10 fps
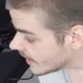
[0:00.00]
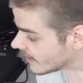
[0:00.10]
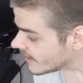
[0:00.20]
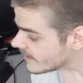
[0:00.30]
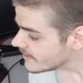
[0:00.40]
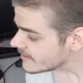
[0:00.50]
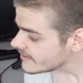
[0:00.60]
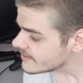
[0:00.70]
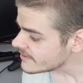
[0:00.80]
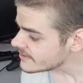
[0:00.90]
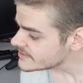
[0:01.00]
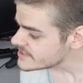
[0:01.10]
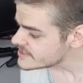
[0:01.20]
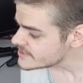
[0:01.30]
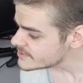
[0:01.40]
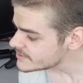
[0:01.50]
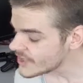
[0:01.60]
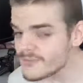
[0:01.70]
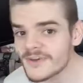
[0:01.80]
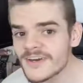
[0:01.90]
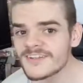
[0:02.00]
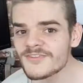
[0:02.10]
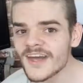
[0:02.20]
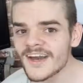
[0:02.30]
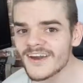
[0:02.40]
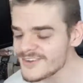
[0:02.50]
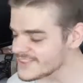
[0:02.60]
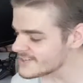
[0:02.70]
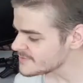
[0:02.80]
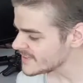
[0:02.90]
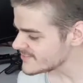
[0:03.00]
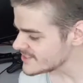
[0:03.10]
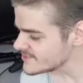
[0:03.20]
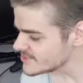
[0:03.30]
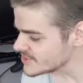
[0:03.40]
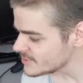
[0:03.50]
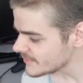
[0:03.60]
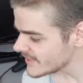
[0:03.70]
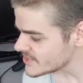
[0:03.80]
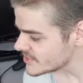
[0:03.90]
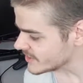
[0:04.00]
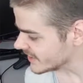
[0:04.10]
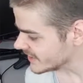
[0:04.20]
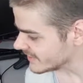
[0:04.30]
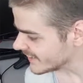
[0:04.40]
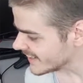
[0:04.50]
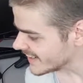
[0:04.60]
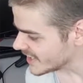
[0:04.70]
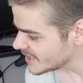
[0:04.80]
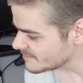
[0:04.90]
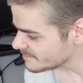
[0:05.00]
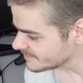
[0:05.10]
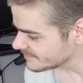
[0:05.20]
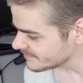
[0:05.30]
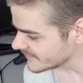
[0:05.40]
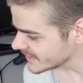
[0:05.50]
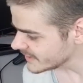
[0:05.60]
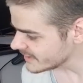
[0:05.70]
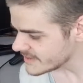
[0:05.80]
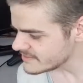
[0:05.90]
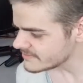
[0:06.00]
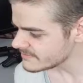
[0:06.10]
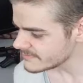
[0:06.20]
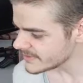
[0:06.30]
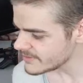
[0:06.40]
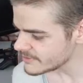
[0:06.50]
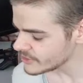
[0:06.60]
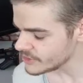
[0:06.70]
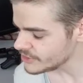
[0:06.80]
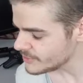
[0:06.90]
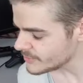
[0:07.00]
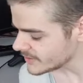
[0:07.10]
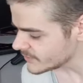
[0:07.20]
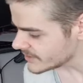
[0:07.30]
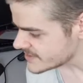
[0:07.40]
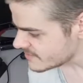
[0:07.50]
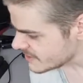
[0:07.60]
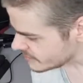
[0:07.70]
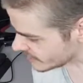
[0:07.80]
Oh, Discord. I've heard of that. I've heard that from another YouTuber, actually. Didn't have a clue what it was. I've never